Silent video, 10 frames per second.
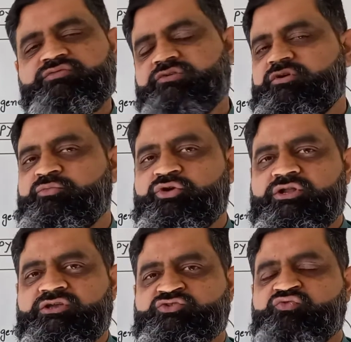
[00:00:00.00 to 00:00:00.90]
of our
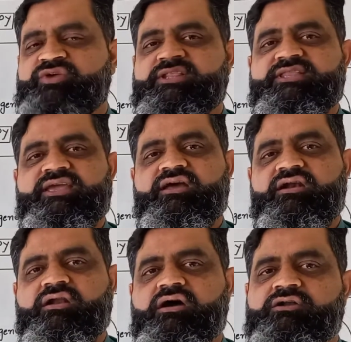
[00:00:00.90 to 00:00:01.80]
body. So when they
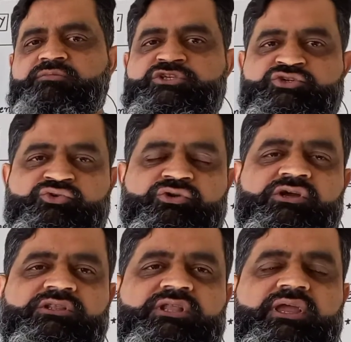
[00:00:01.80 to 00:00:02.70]
are not mature,
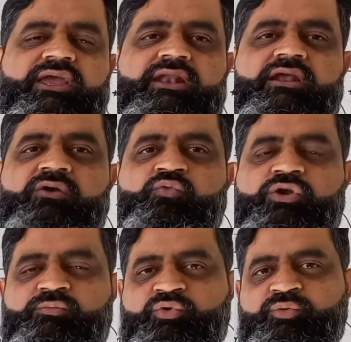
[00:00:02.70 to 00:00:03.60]
they cannot
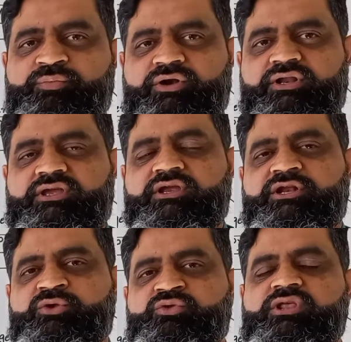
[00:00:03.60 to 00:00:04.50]
work properly
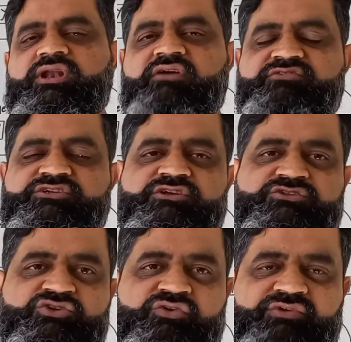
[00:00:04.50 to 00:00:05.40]
due to the
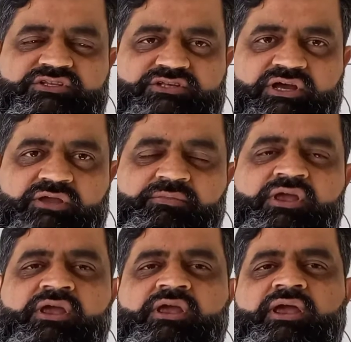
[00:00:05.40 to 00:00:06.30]
deficiency of enzyme
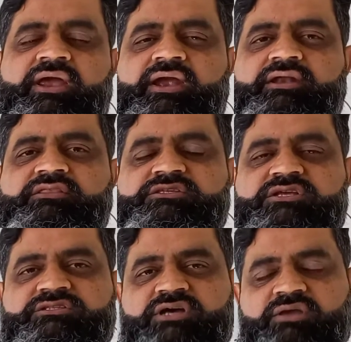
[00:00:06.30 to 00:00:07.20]
and
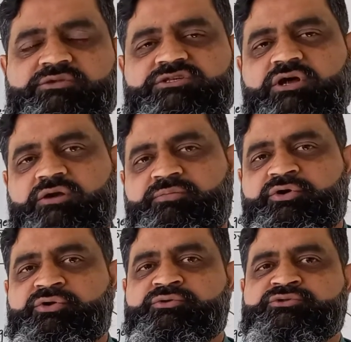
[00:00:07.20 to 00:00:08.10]
this enzyme is not
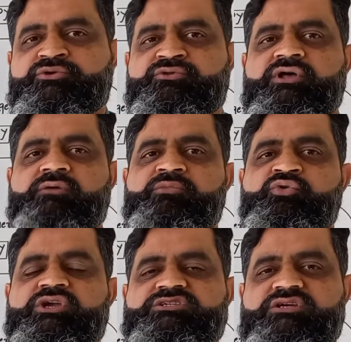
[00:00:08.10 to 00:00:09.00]
produced due to the
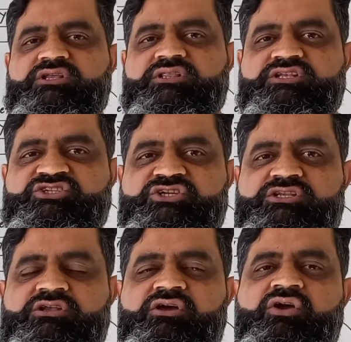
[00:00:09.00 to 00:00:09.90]
mutation in the
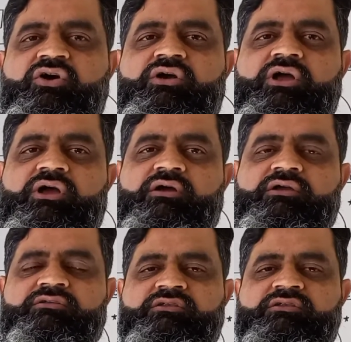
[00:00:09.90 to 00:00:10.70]
gene uh,